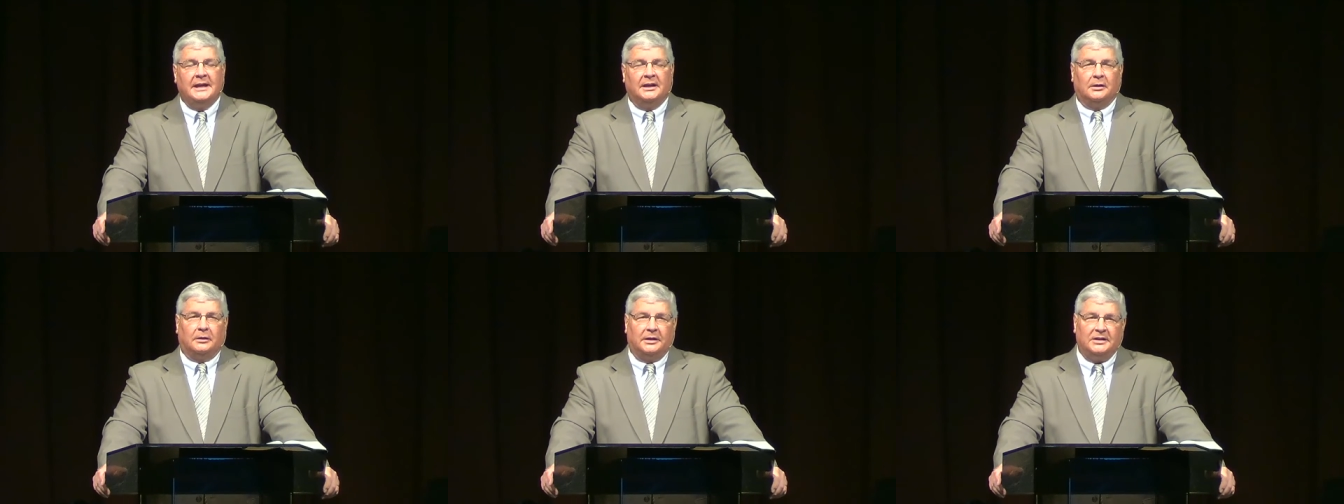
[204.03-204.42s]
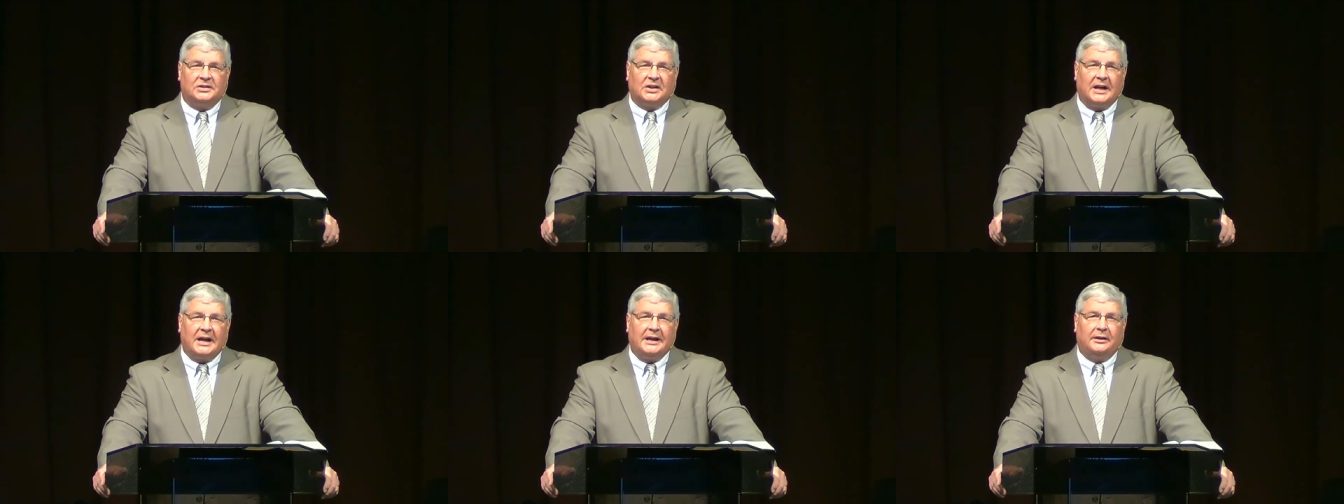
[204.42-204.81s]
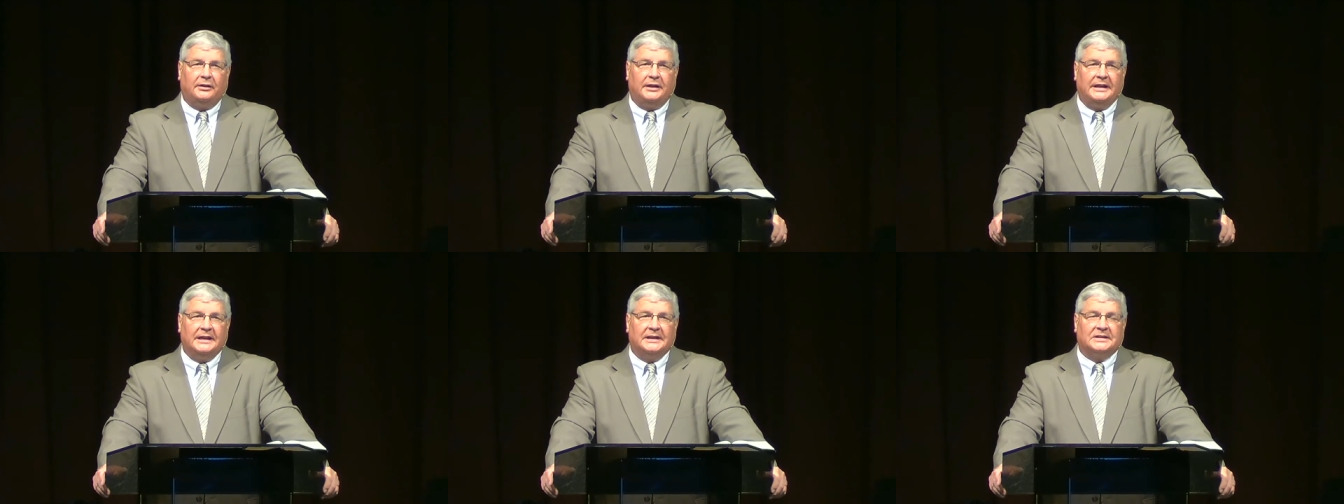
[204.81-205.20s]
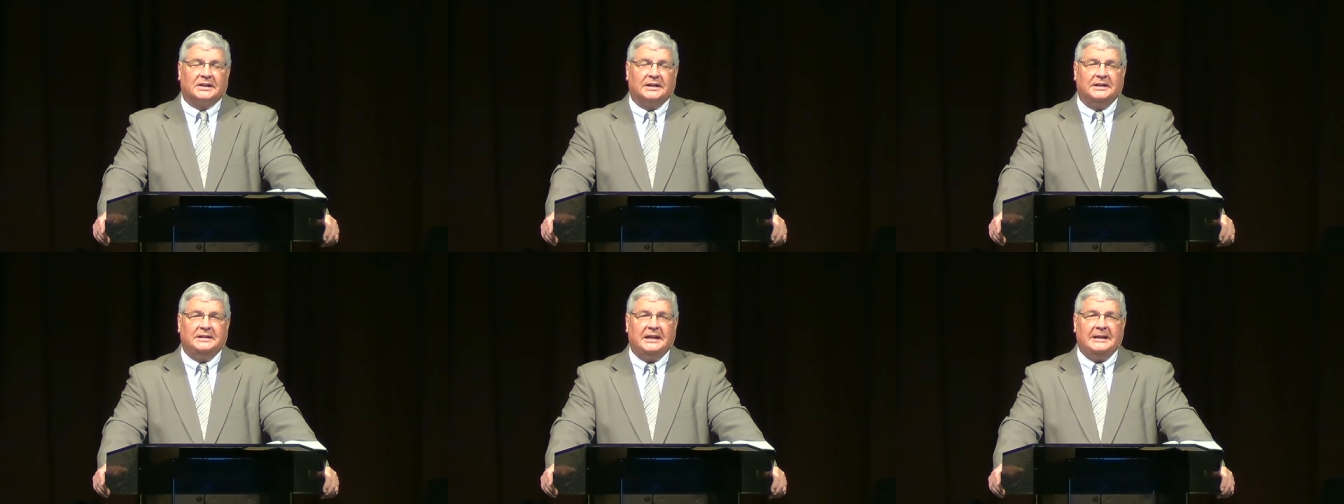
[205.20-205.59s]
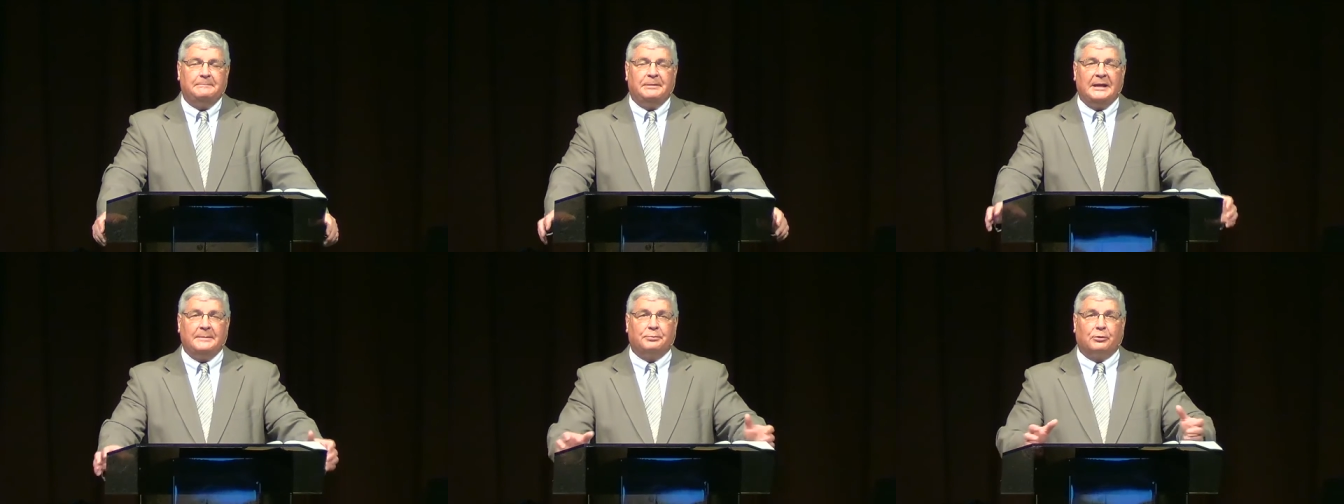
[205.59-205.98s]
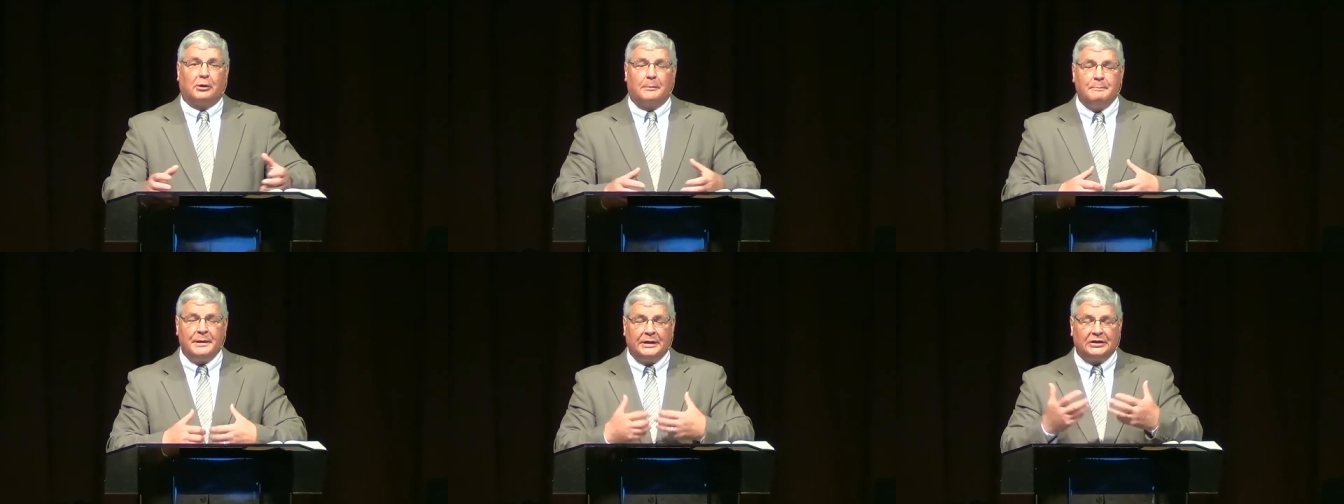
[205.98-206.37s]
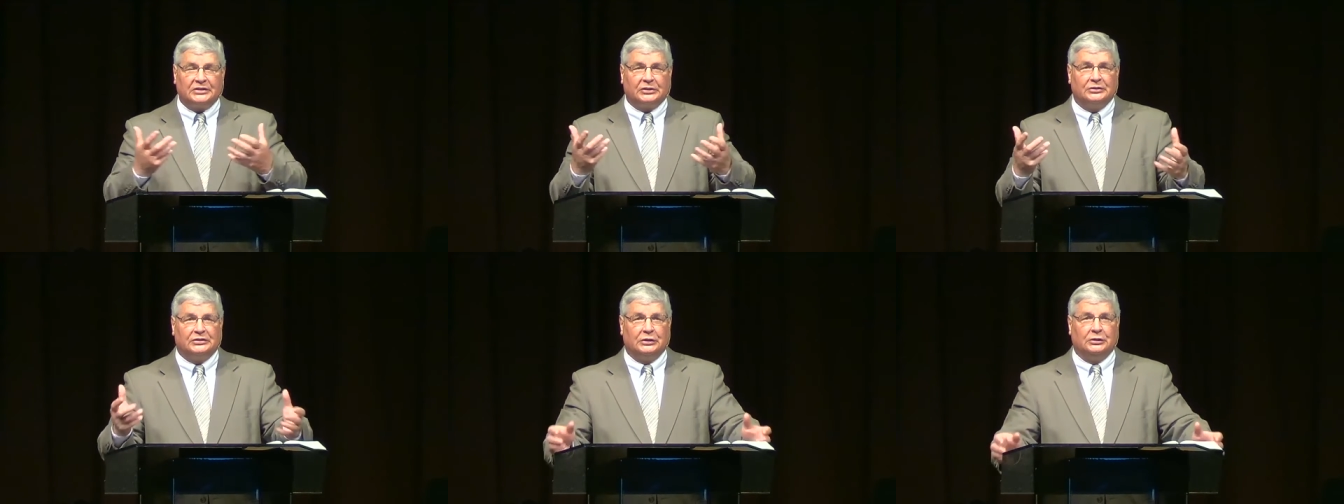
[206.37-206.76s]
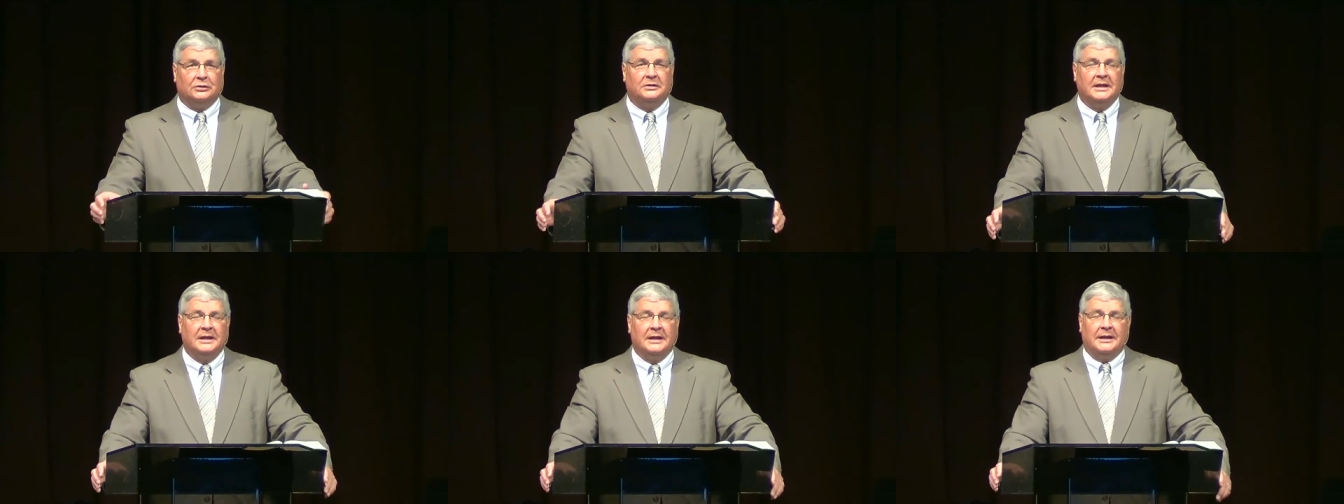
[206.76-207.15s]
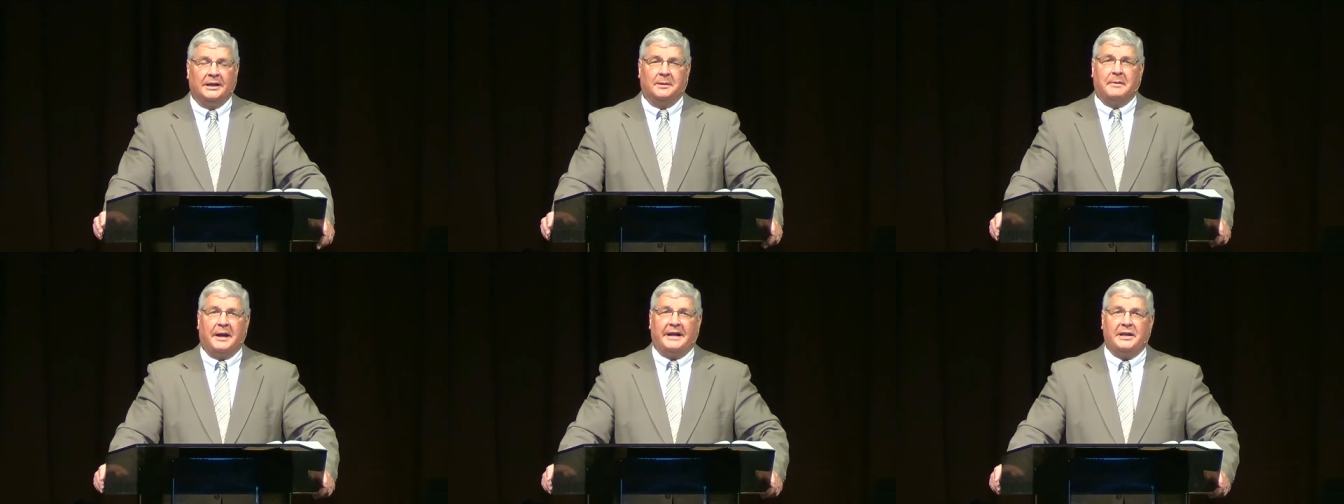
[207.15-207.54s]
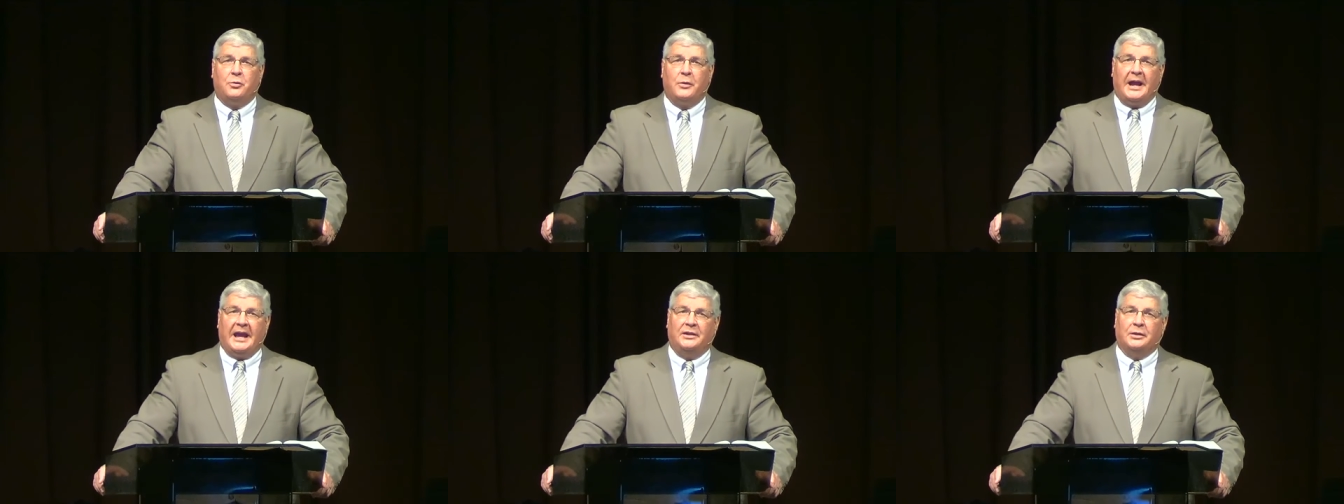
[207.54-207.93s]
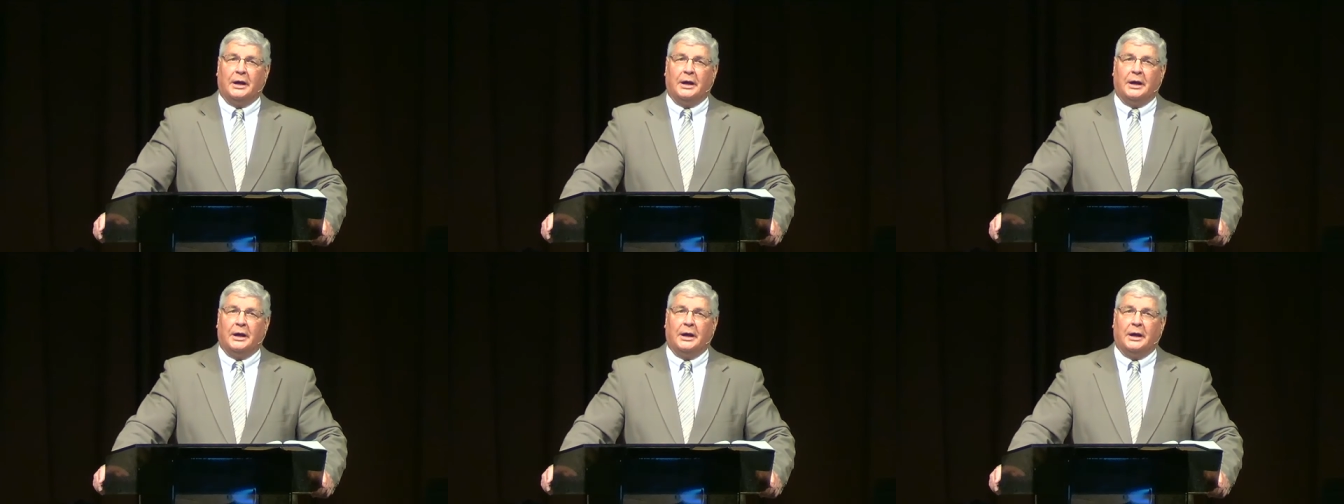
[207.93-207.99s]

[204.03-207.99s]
and our desire is that indeed people are ministered to in a mighty way,